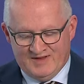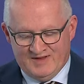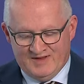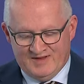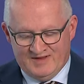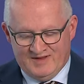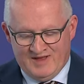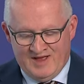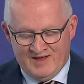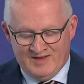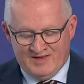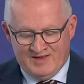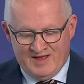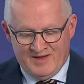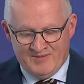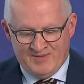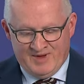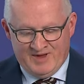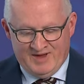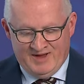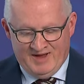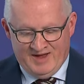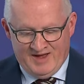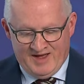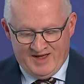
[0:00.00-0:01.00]
let
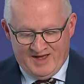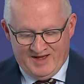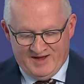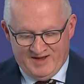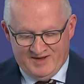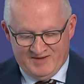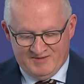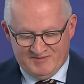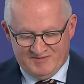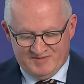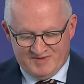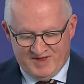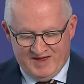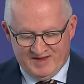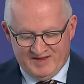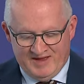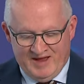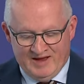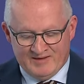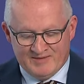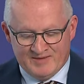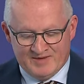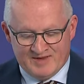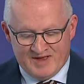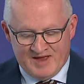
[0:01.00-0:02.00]
me take the
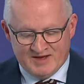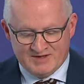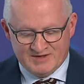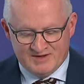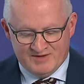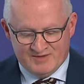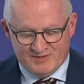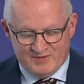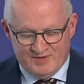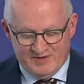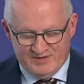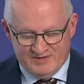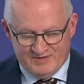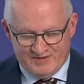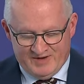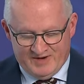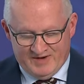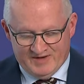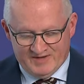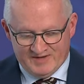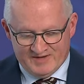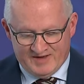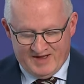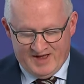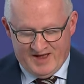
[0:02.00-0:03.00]
expectations one
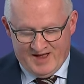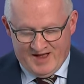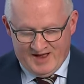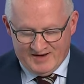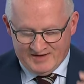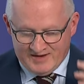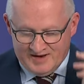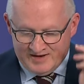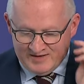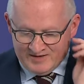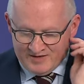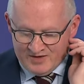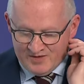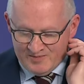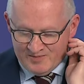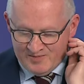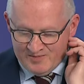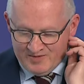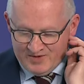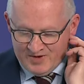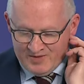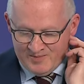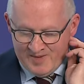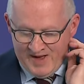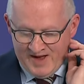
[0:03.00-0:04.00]
first and then
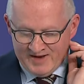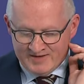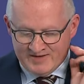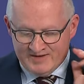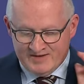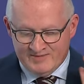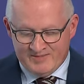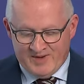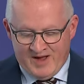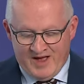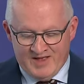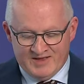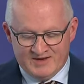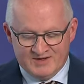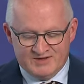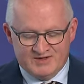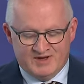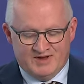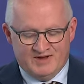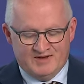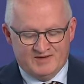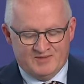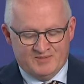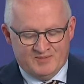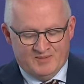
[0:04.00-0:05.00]
go back to the balance
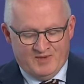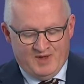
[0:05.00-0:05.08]
sheet.